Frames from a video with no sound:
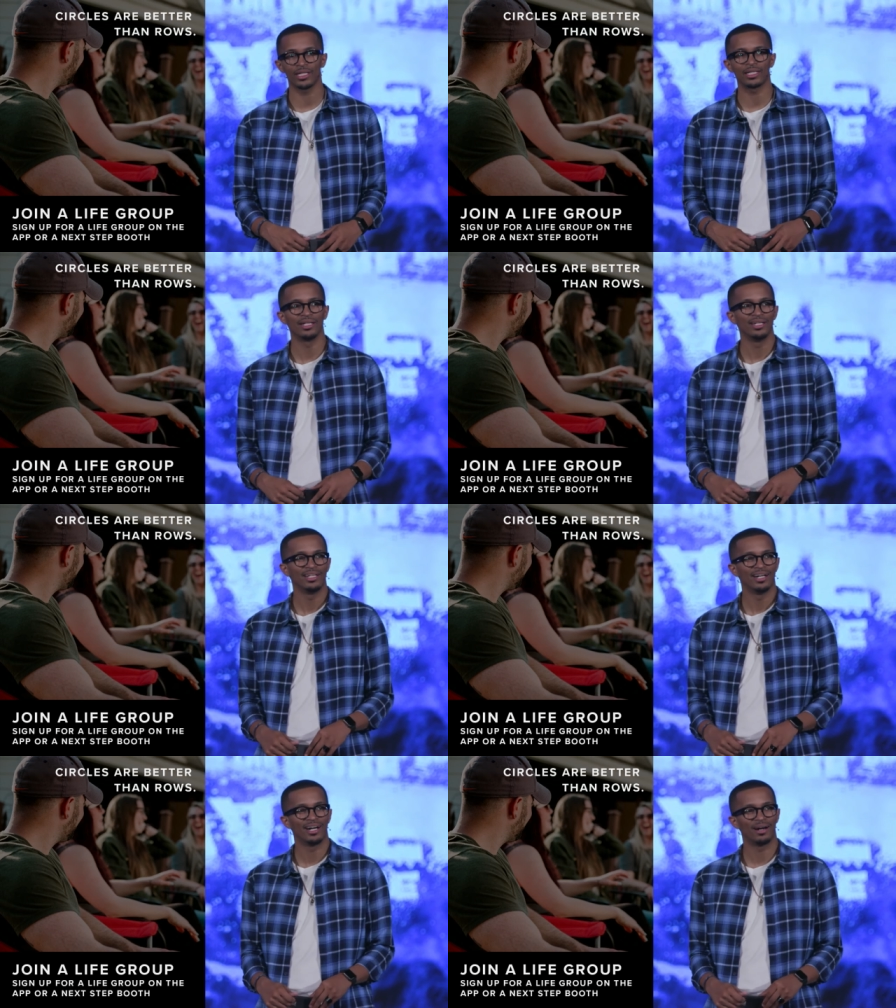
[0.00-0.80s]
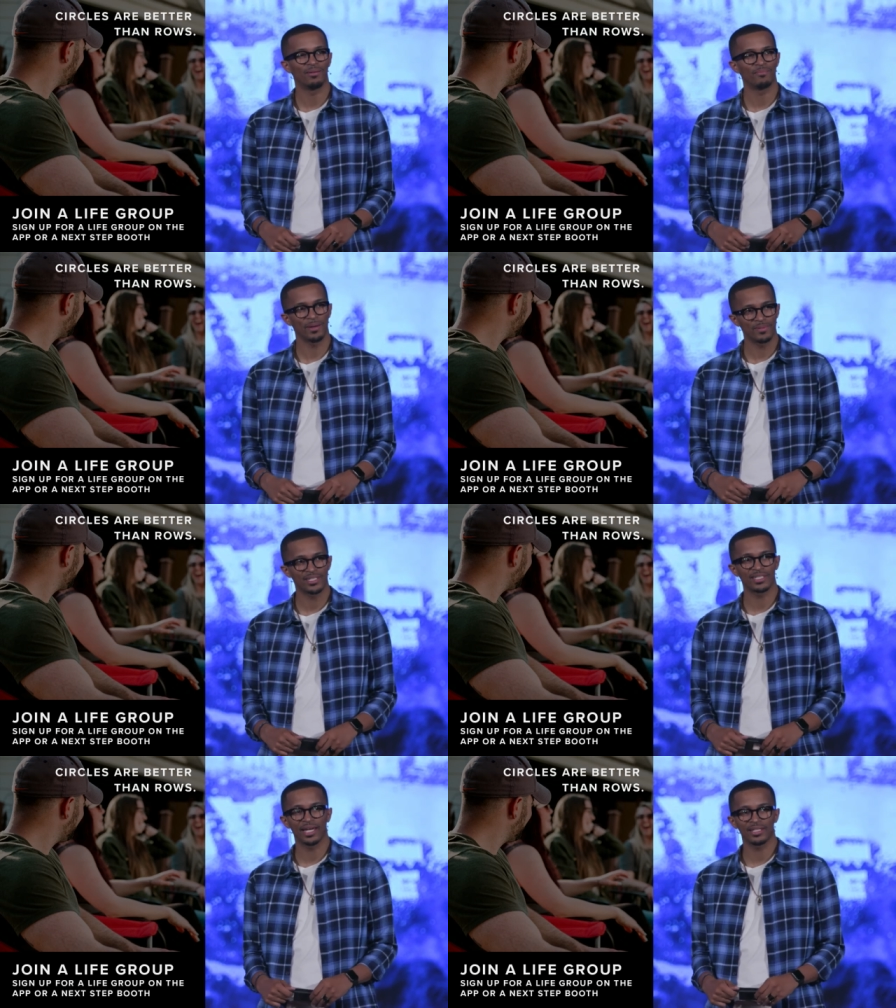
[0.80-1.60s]
And um, maybe
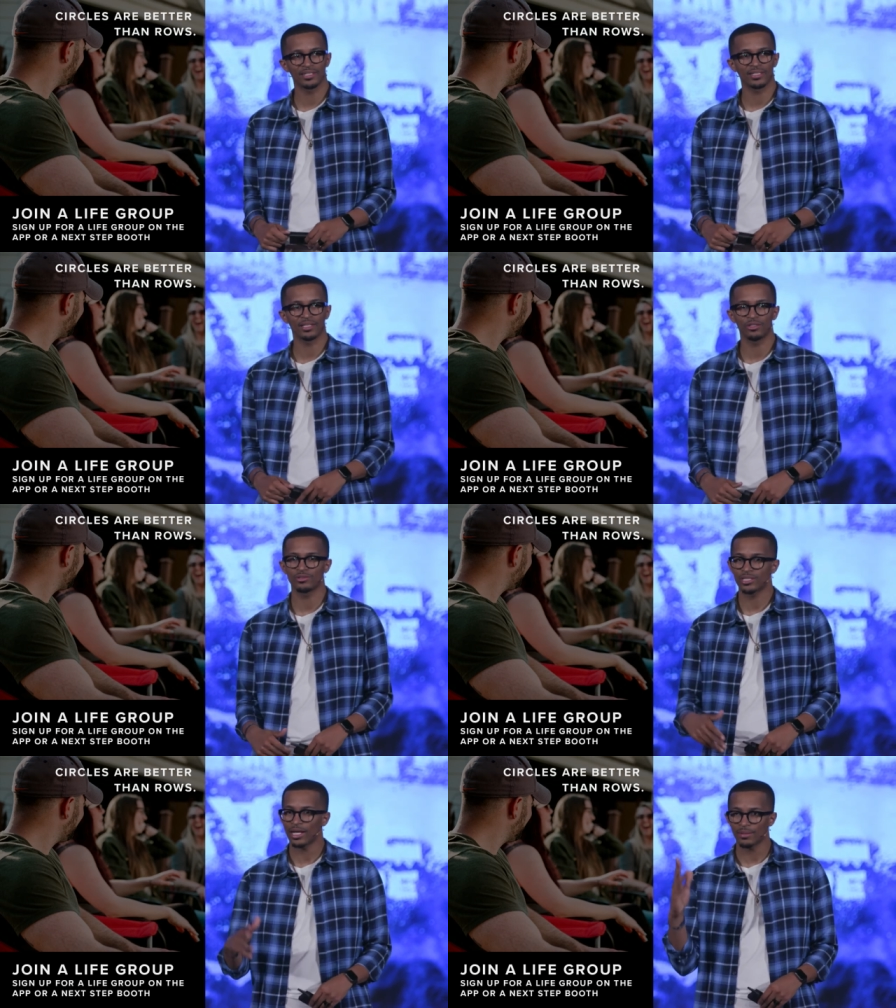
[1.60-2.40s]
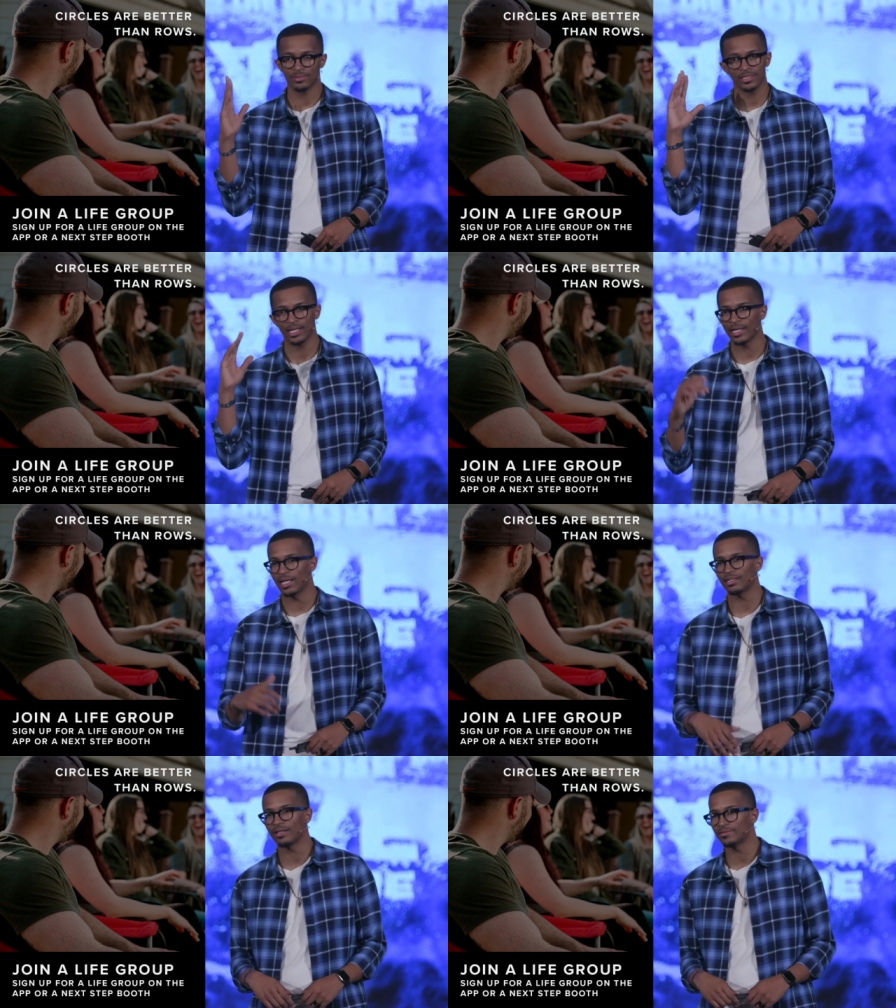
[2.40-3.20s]
today is the day that you sign up and say, hey,
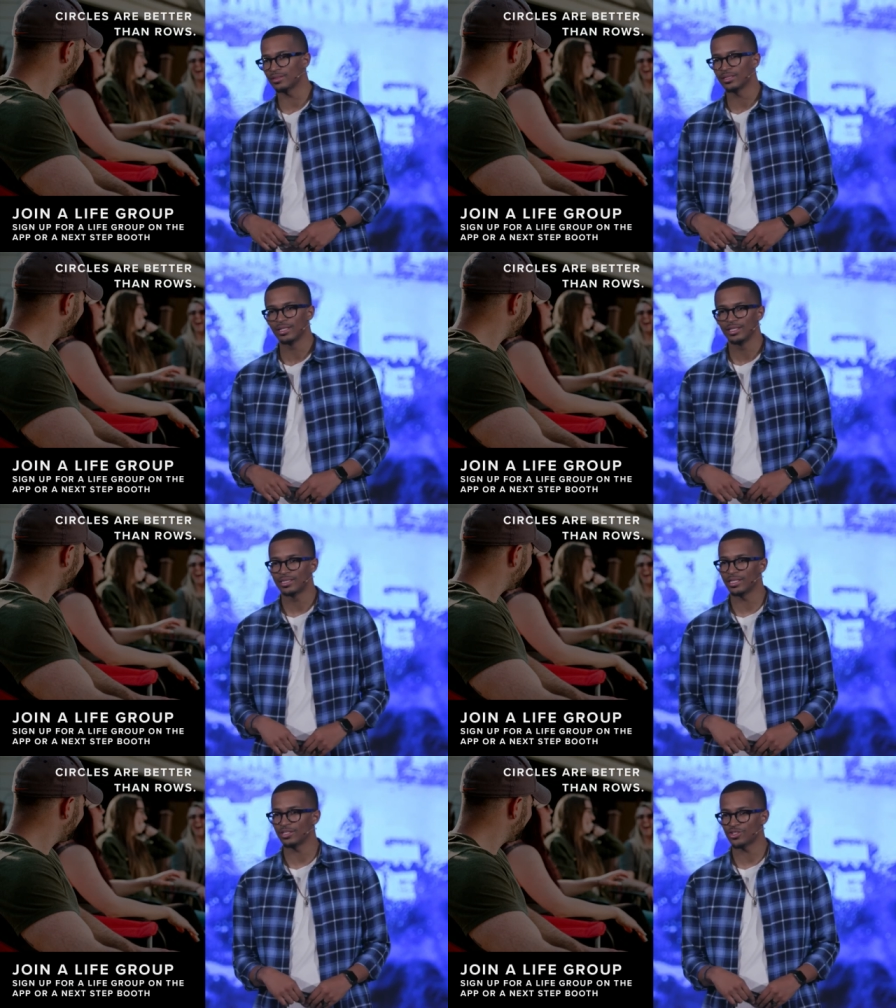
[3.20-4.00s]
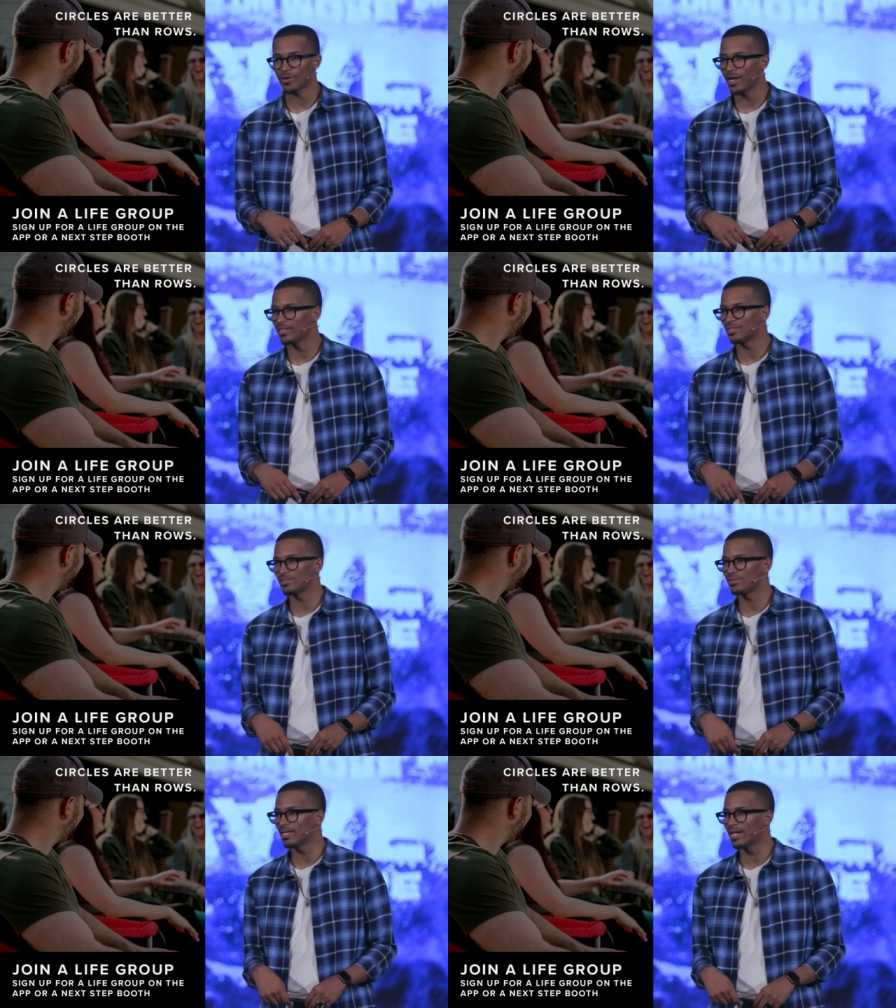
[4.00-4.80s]
I'd love to, to get trained to
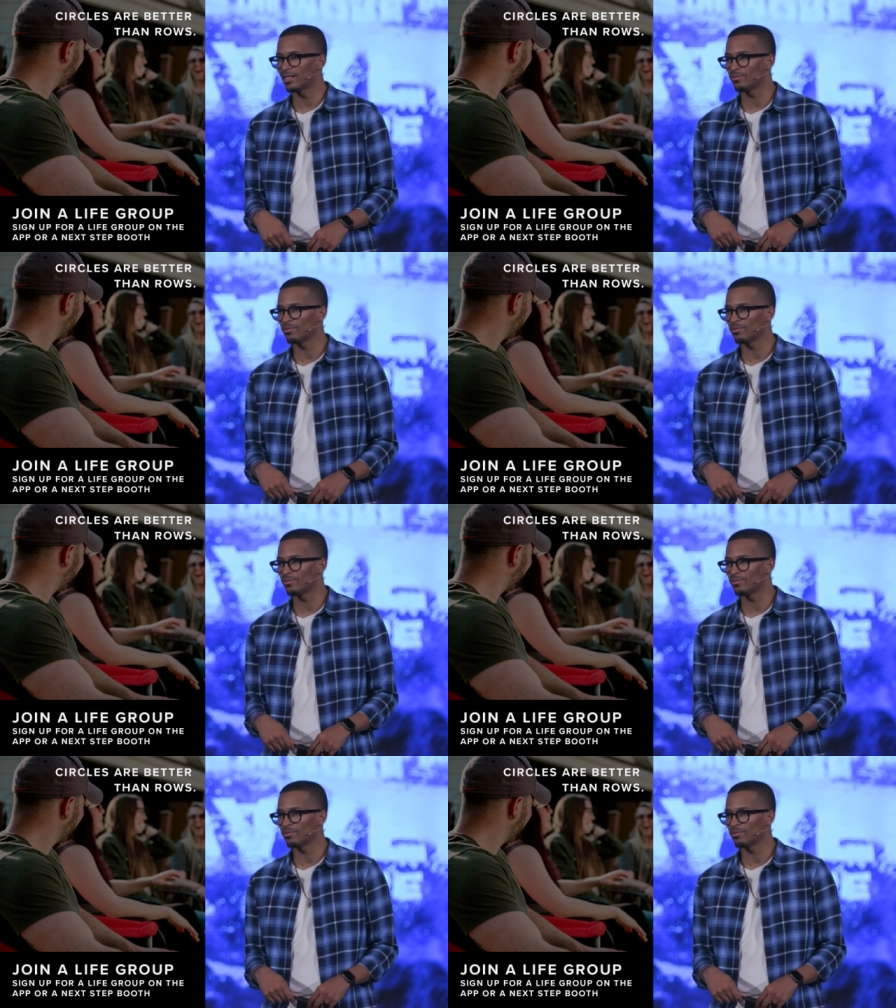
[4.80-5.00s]
do that.